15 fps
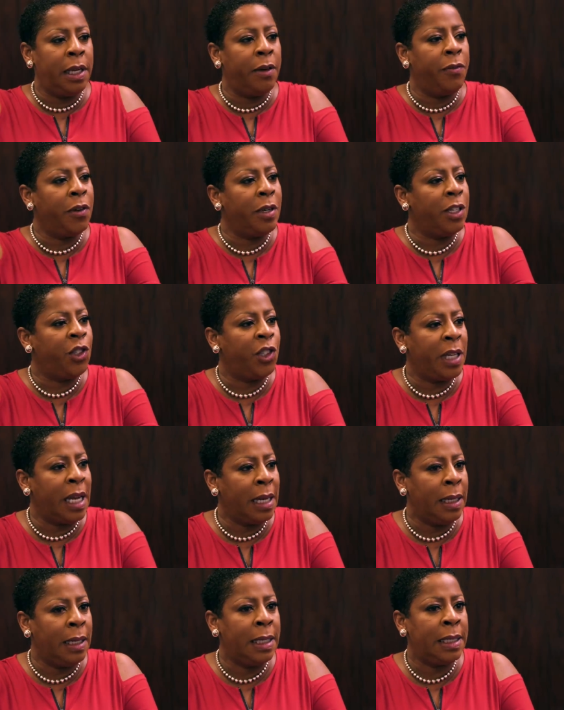Give her the
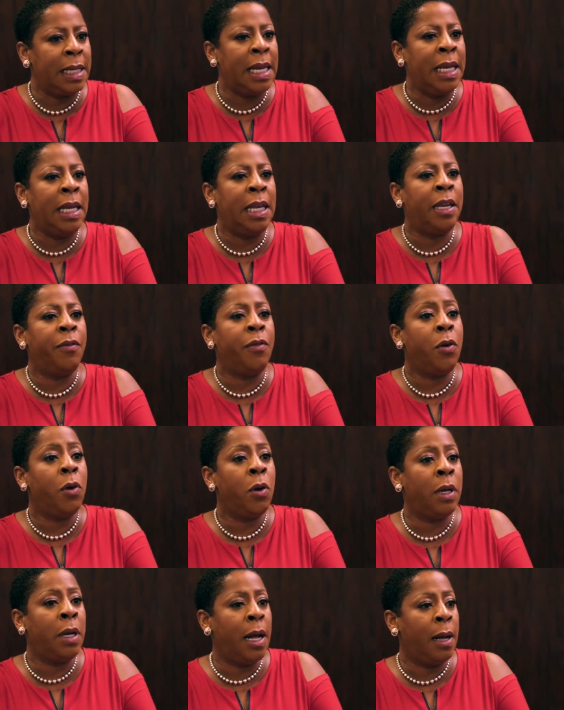checklist and give her an